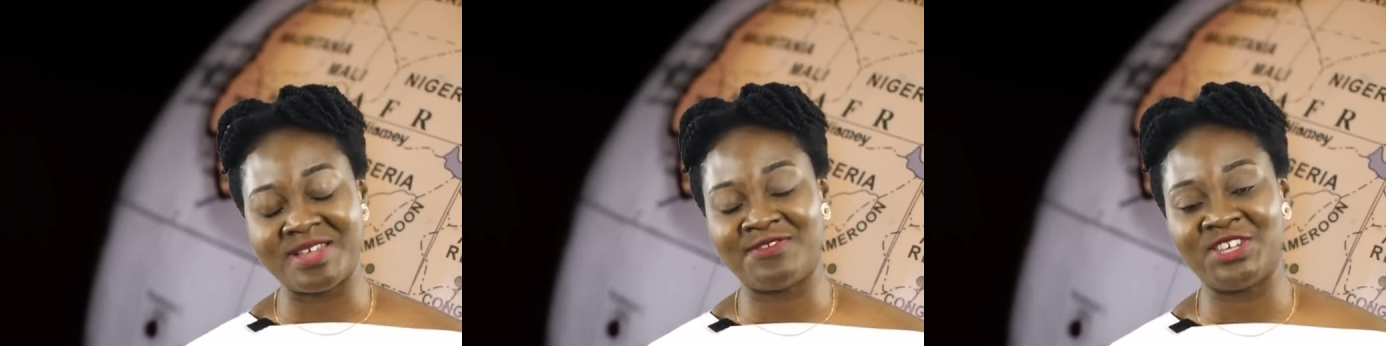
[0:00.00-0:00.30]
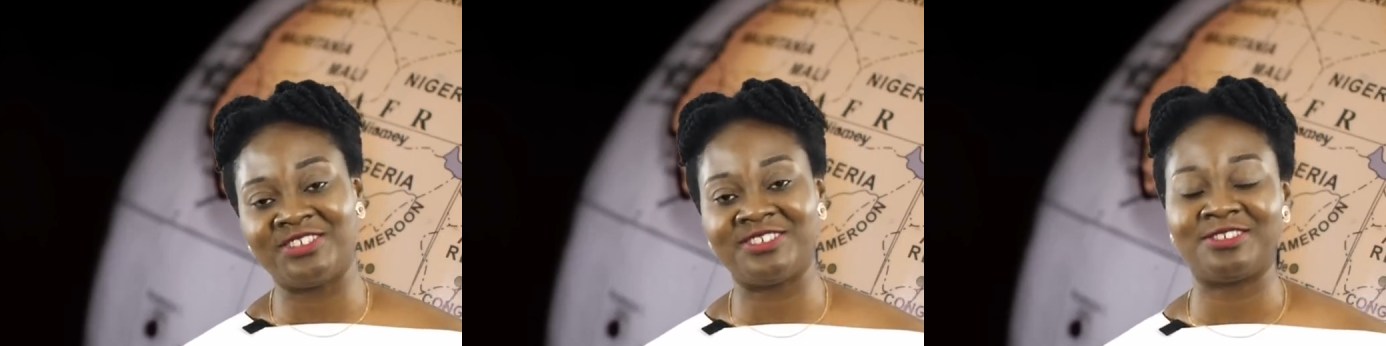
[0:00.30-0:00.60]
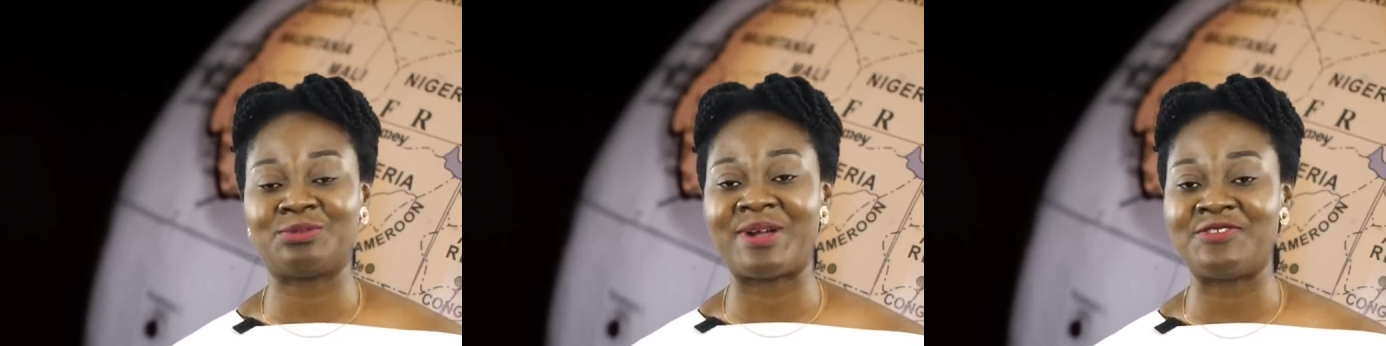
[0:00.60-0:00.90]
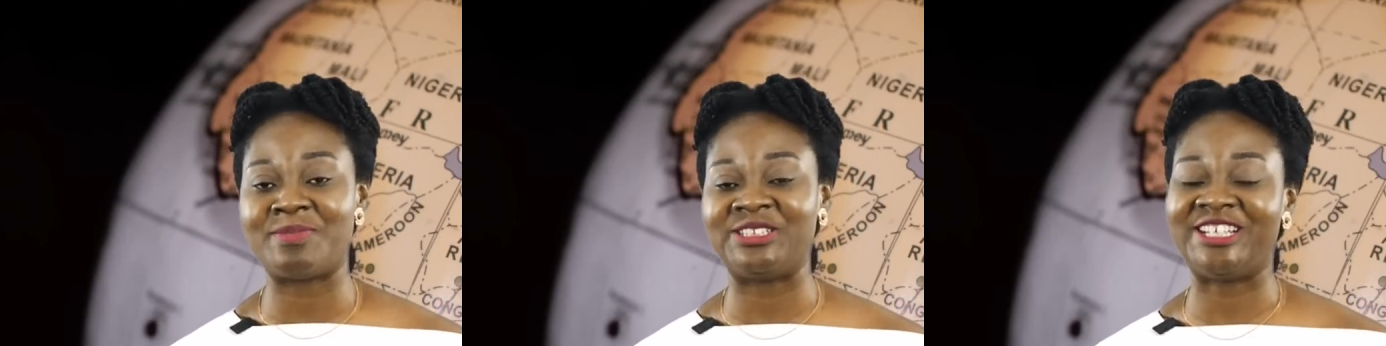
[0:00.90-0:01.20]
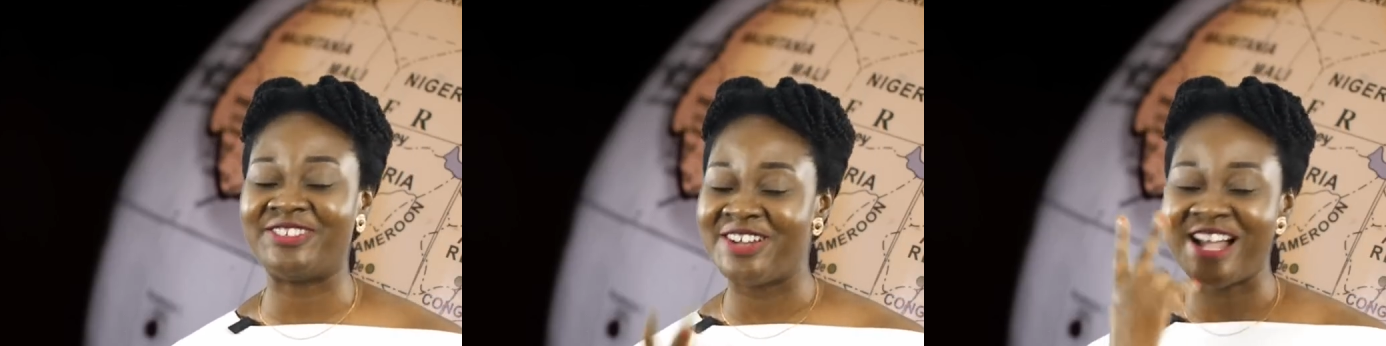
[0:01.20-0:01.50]
And if you're yet to subscribe to my
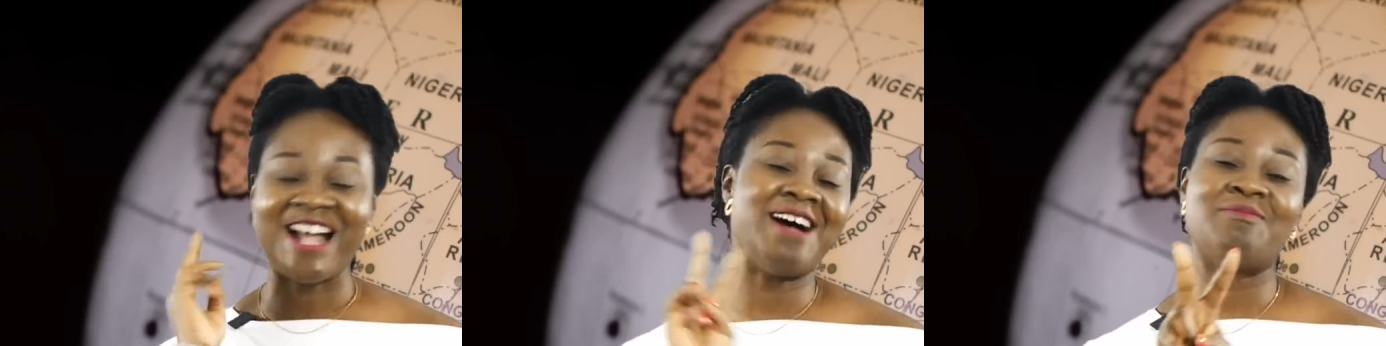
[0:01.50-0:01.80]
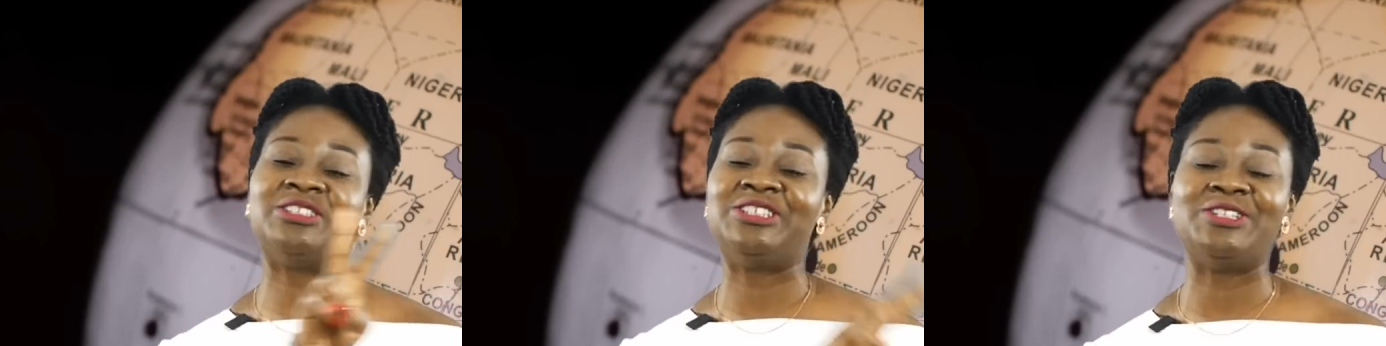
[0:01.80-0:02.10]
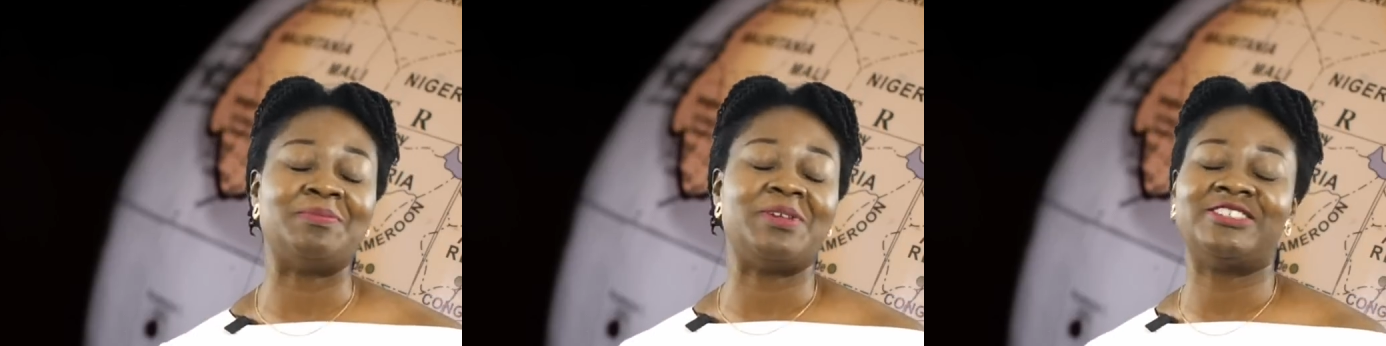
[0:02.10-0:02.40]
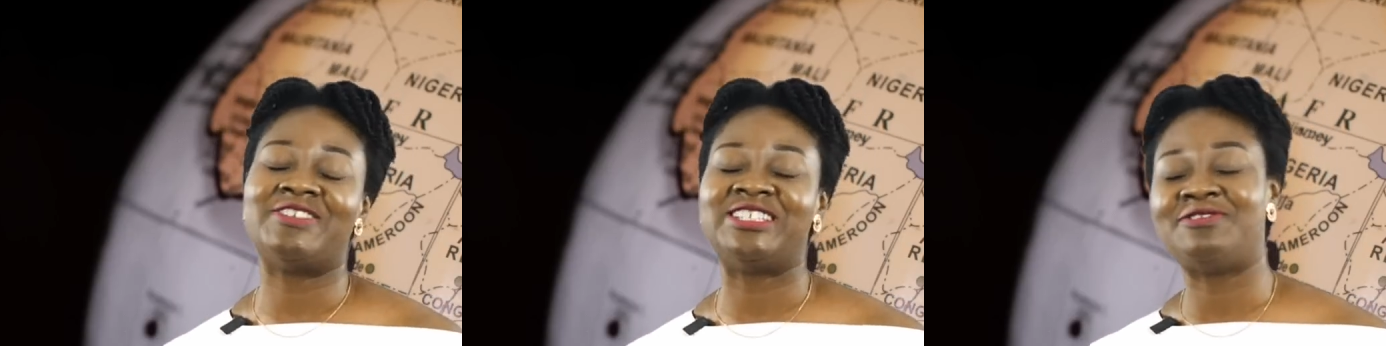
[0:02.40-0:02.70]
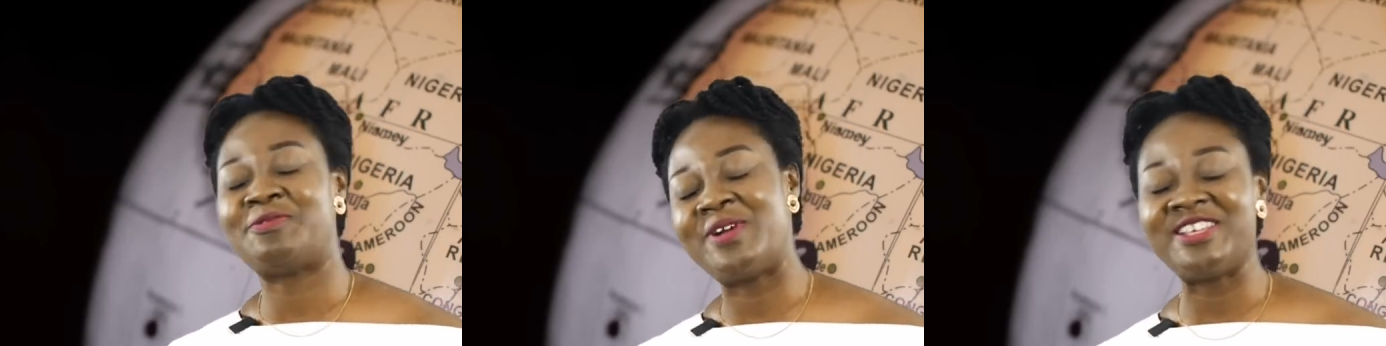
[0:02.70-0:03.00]
channel, I'm watching you on Plasma
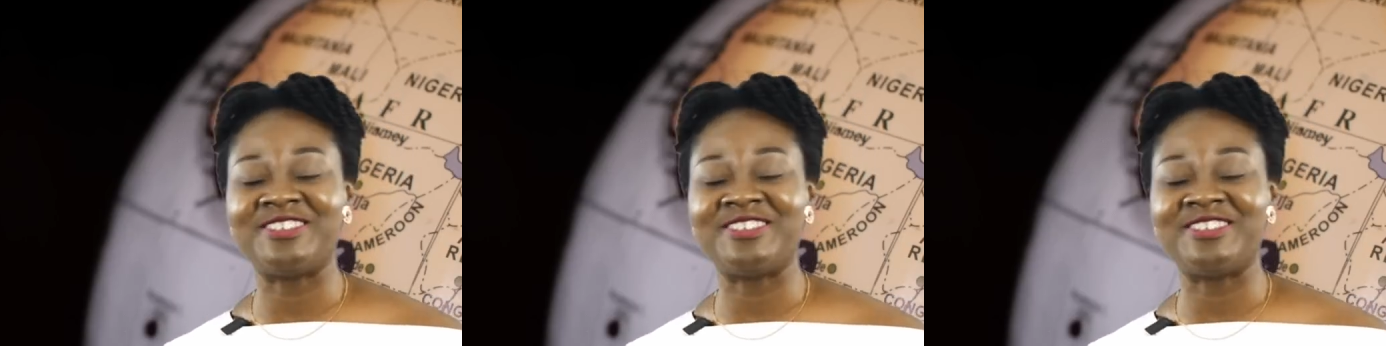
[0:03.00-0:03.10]
TV. Press the